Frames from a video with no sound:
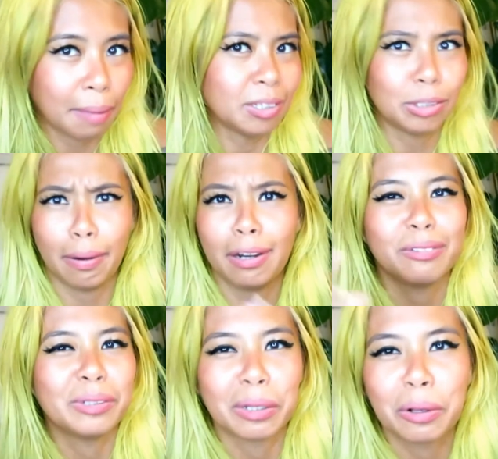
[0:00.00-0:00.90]
I mean,
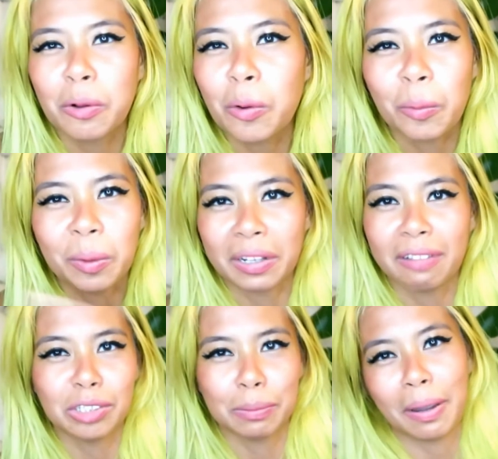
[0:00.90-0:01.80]
sparkles are cool, we
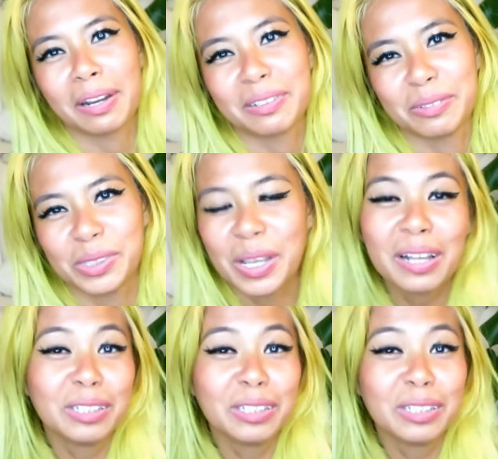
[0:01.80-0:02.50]
love sparkles.